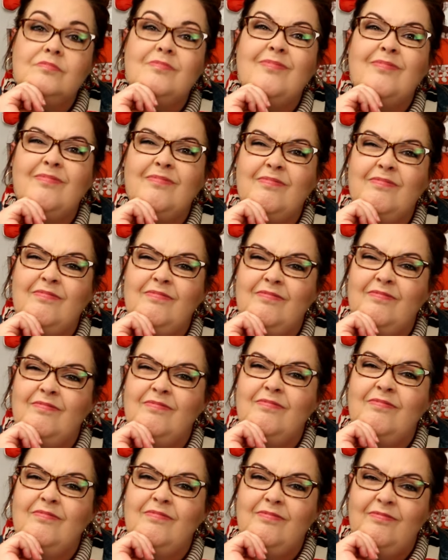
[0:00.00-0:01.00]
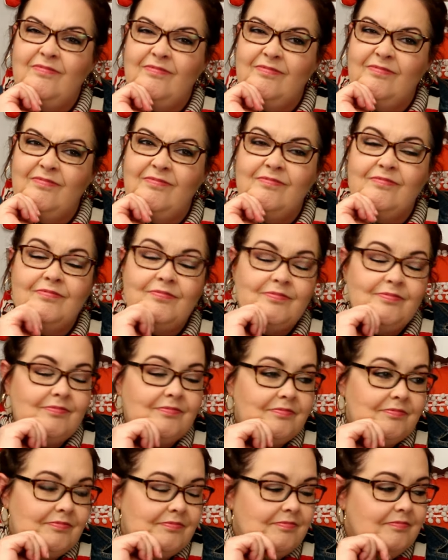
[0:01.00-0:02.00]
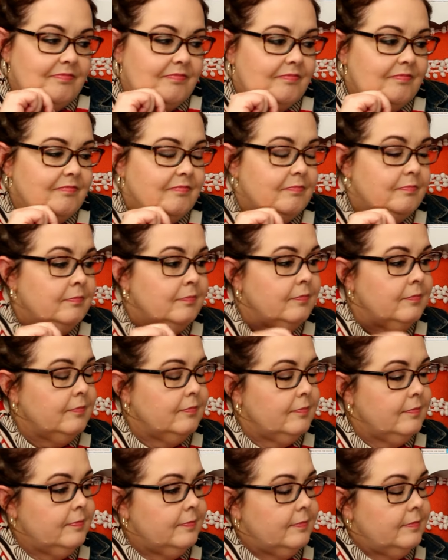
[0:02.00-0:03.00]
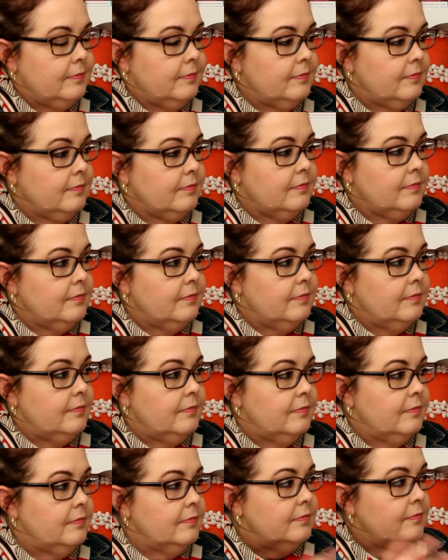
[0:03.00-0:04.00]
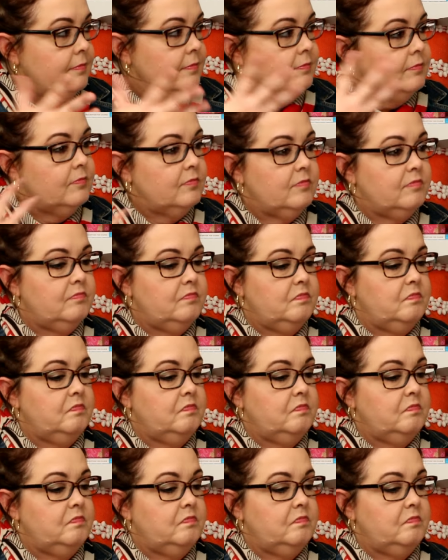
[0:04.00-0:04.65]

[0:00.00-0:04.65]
The person shown says nothing.